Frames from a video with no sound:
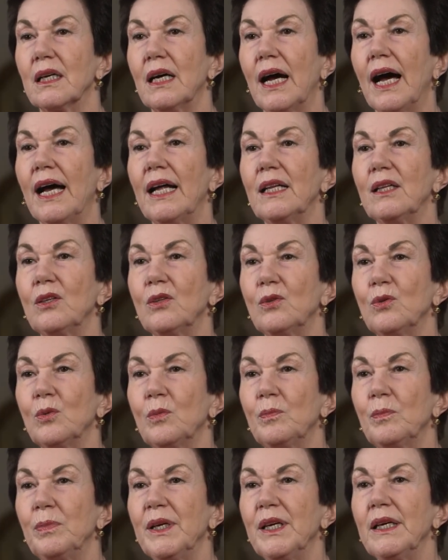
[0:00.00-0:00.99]
And to
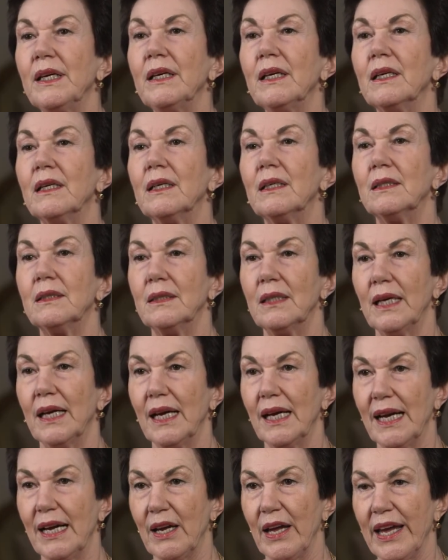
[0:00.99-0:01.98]
be
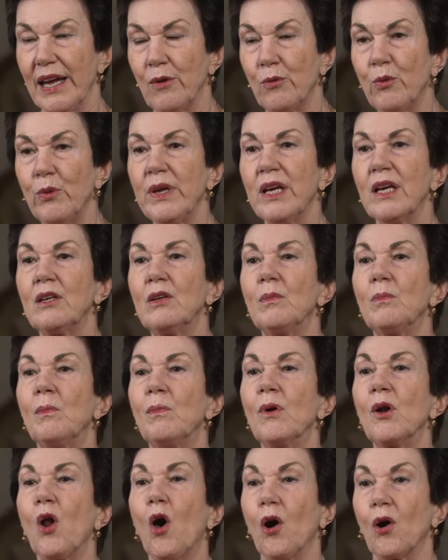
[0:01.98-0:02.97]
a real
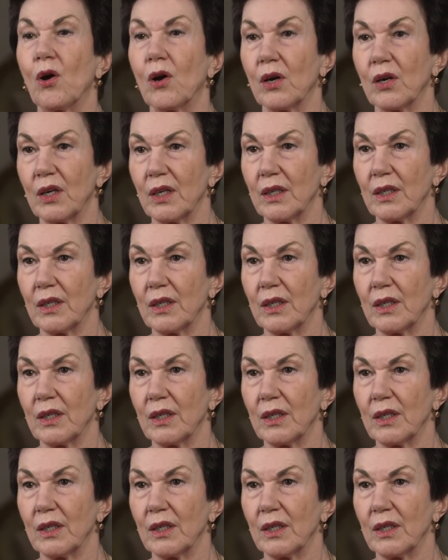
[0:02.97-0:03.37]
bloc